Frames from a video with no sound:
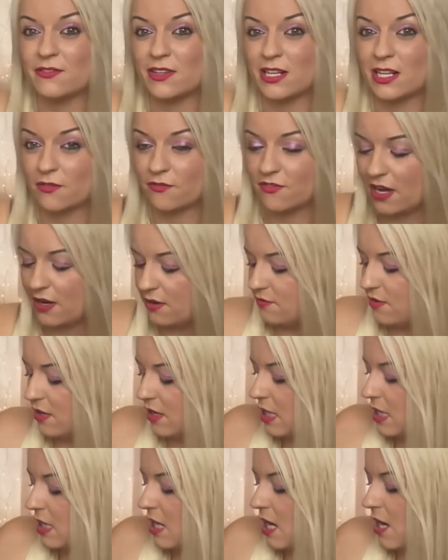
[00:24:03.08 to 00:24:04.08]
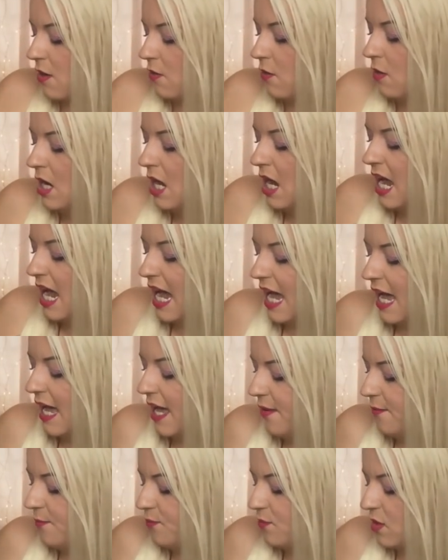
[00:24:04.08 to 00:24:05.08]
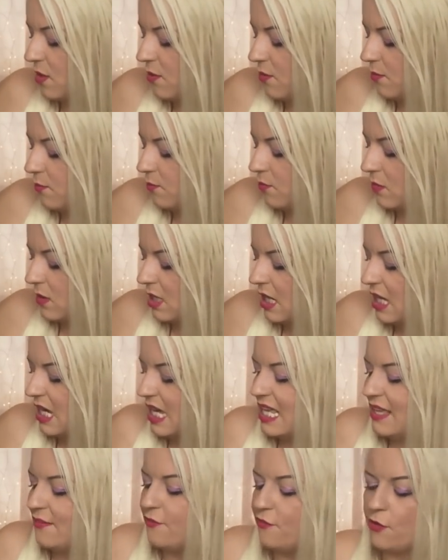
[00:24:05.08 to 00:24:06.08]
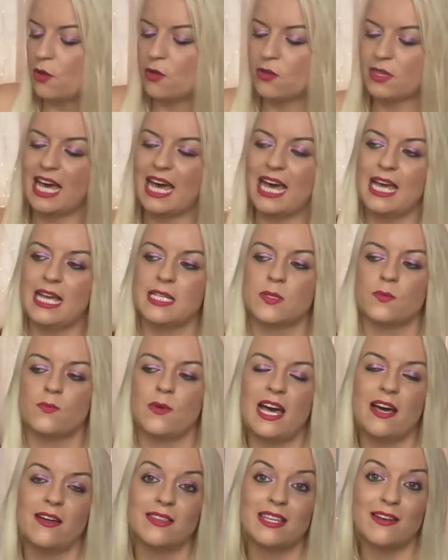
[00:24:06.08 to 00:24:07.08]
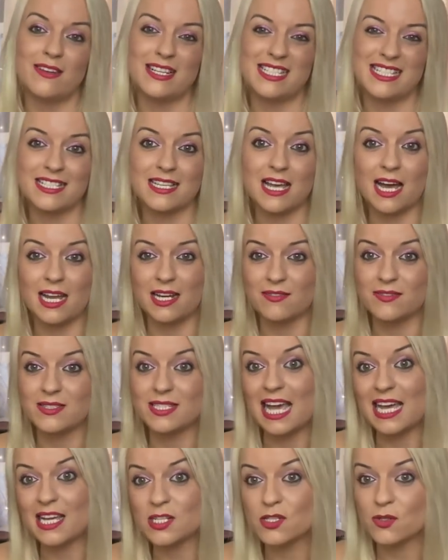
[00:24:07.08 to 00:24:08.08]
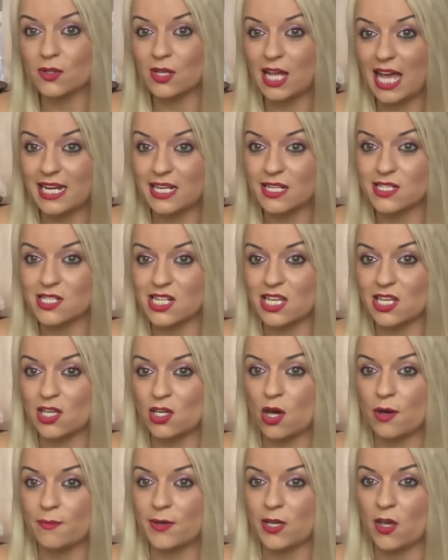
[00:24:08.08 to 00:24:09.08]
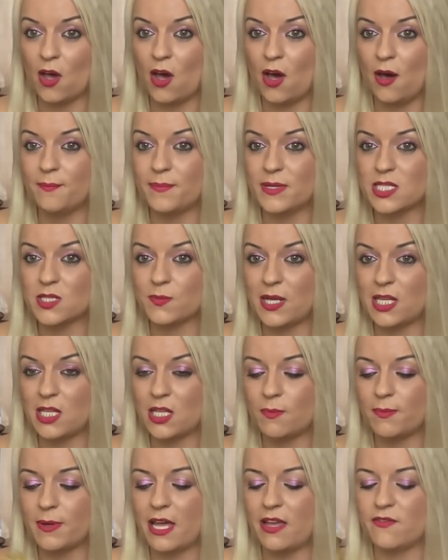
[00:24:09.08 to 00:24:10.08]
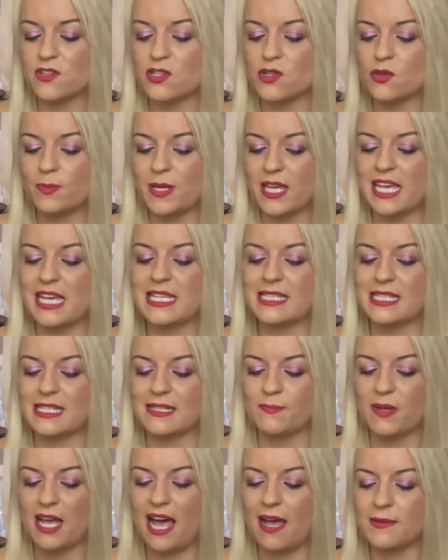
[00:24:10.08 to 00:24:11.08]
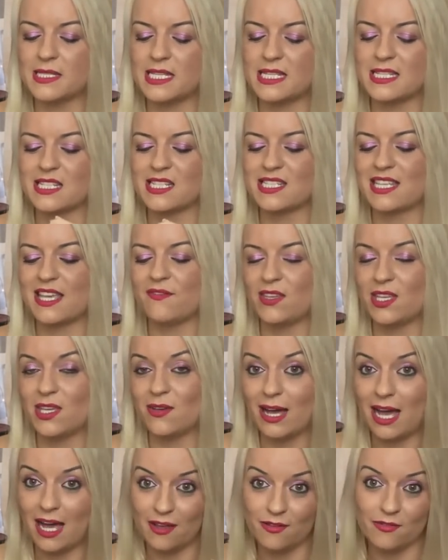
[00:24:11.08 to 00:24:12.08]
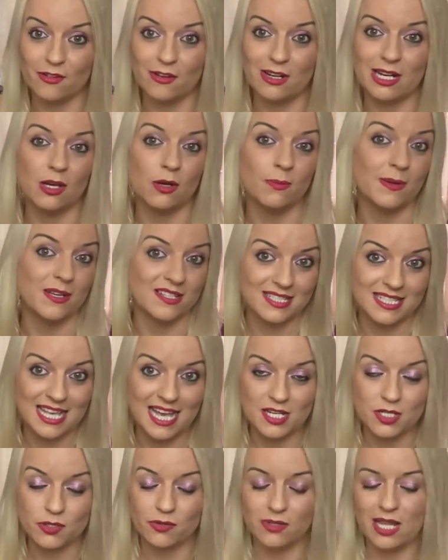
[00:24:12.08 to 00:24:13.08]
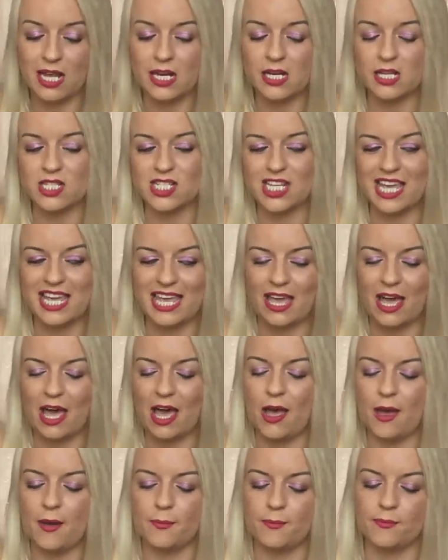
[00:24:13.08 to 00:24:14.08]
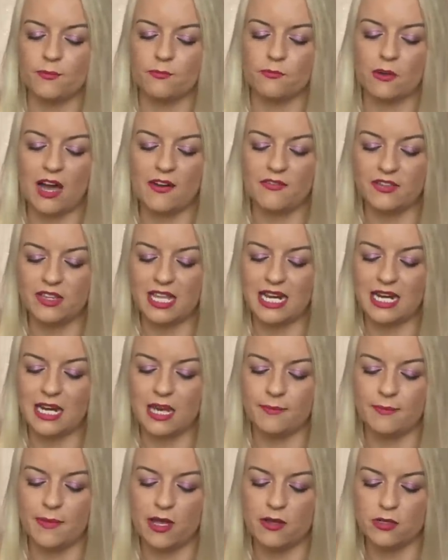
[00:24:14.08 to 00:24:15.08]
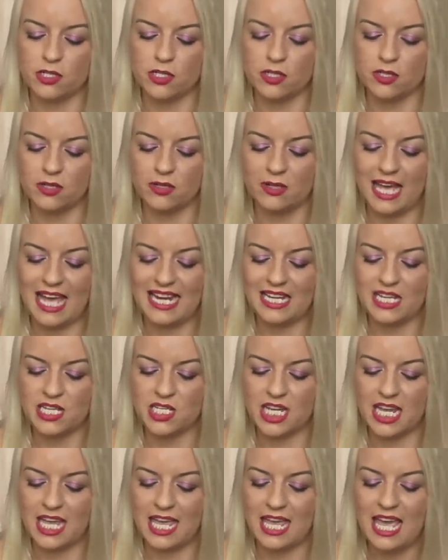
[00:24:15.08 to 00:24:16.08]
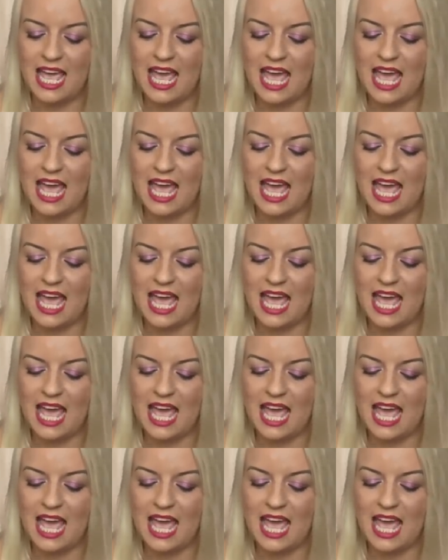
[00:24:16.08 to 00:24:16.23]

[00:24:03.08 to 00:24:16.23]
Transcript: feeling very very low um, through that as well, there is this kind of sexual energy coming up between you both as your person perhaps is just giving you either a little bit of sexual energy um, rather than emotional energy.